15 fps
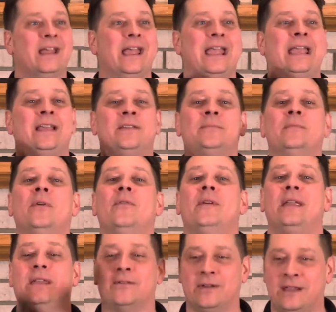He's
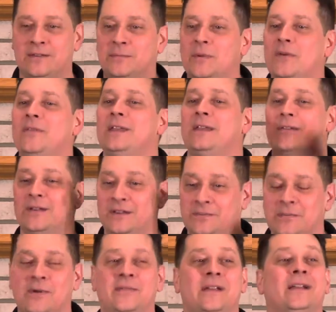moving you. He's moving you. He's
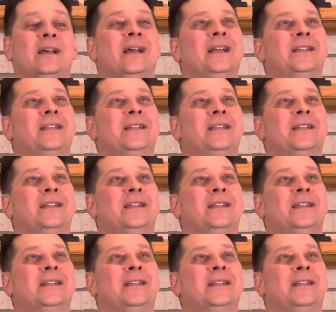moving.